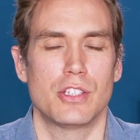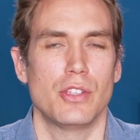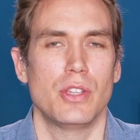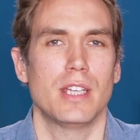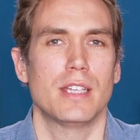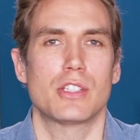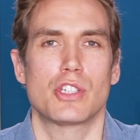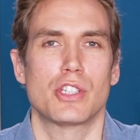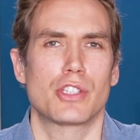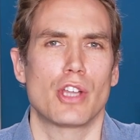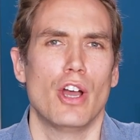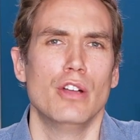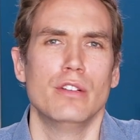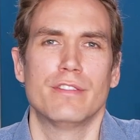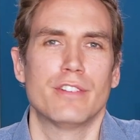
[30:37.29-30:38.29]
Do you think it's
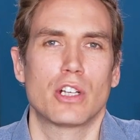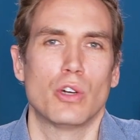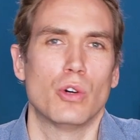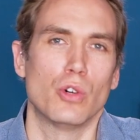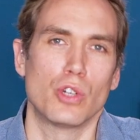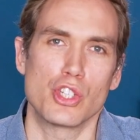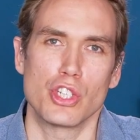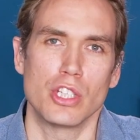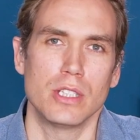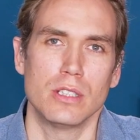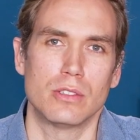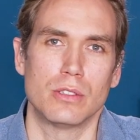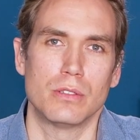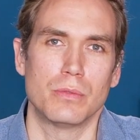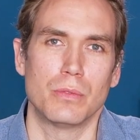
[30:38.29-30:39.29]
just
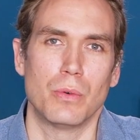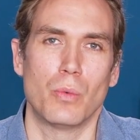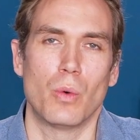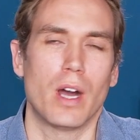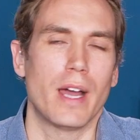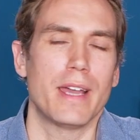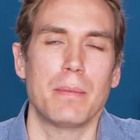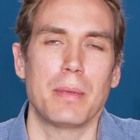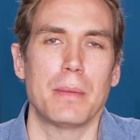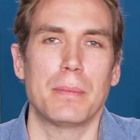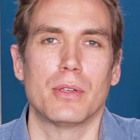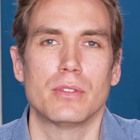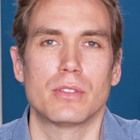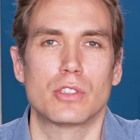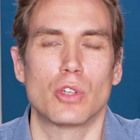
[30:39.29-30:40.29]
overcaution, or why are
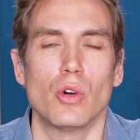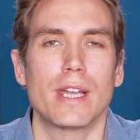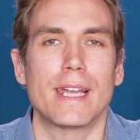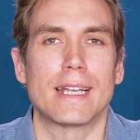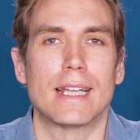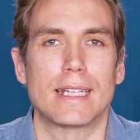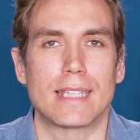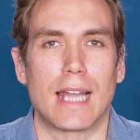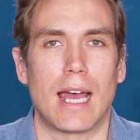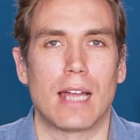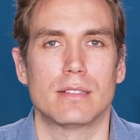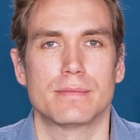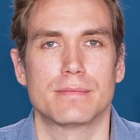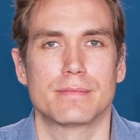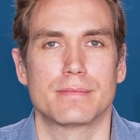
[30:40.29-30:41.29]
people talking like
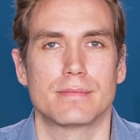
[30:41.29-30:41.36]
that?